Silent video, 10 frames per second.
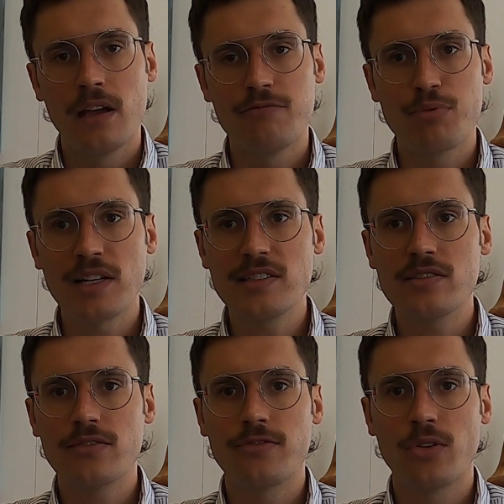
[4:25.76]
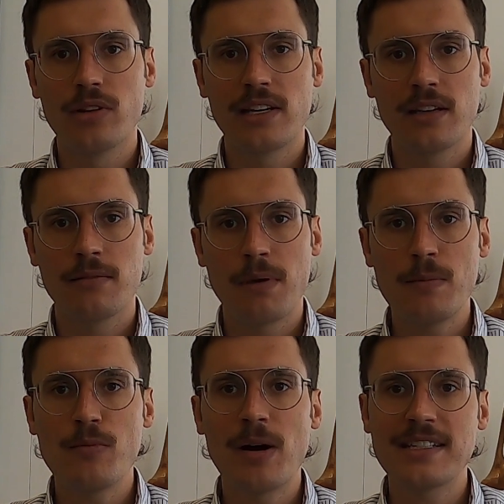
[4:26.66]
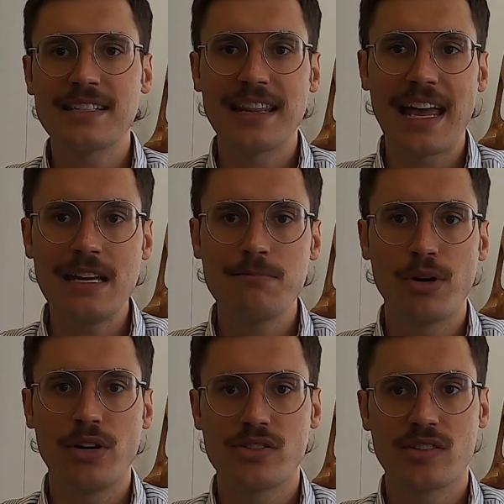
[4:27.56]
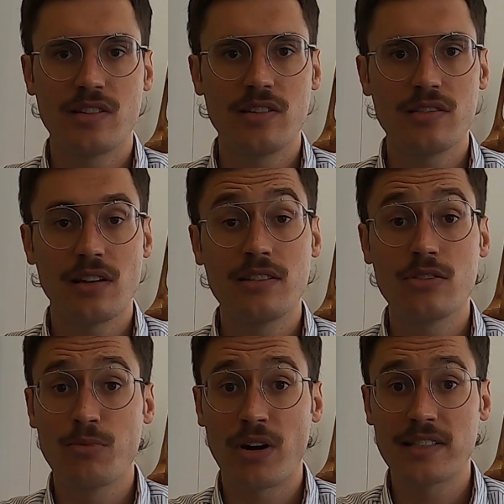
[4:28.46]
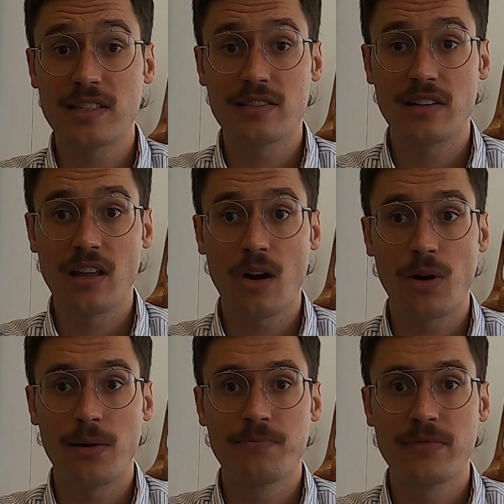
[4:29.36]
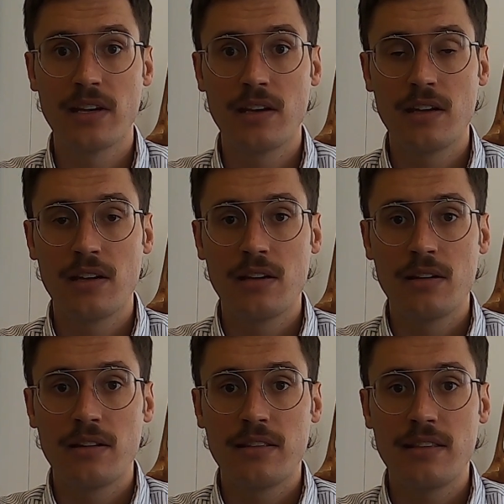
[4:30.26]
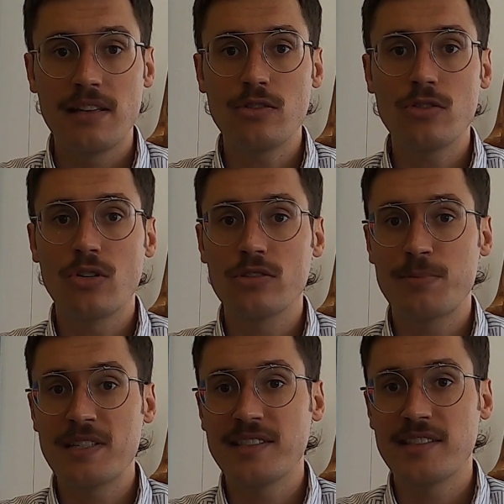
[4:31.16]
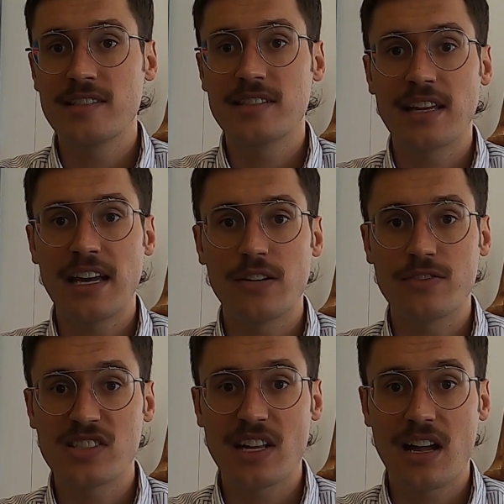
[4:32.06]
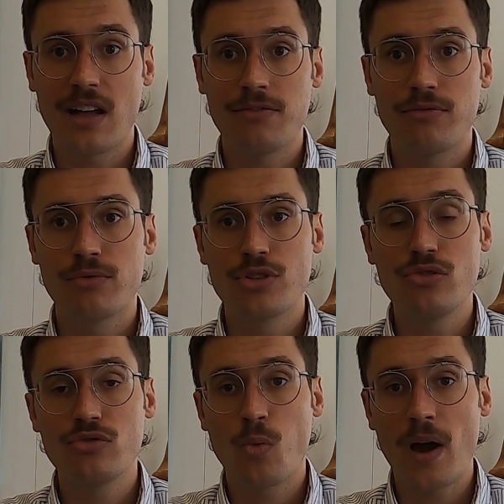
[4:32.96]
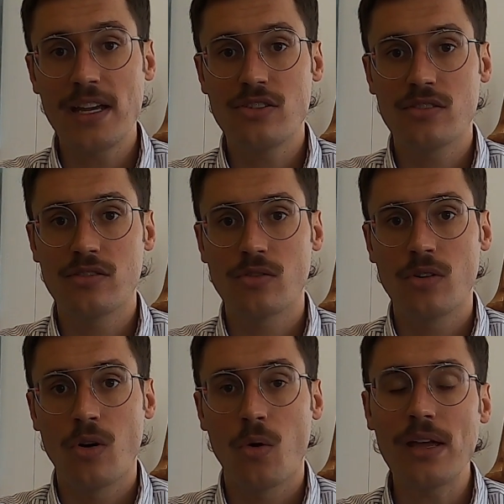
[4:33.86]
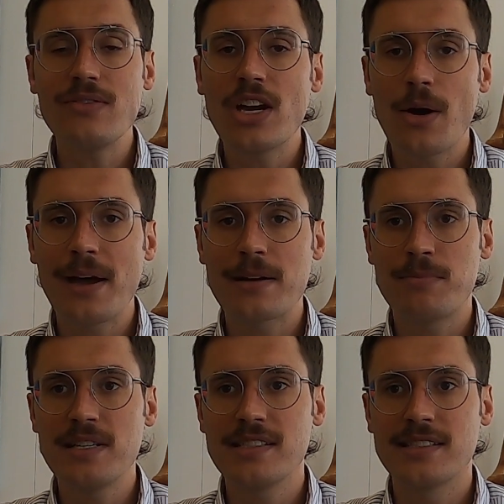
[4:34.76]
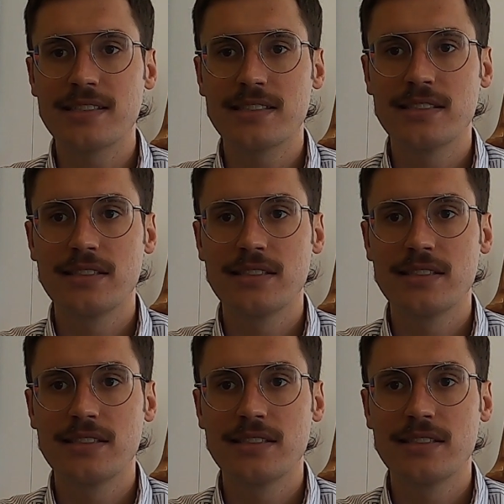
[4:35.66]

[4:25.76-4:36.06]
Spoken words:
If prices are falling, people might delay purchases until prices are lower. This could cause businesses to lay off staff, reduce wages, or even go out of business.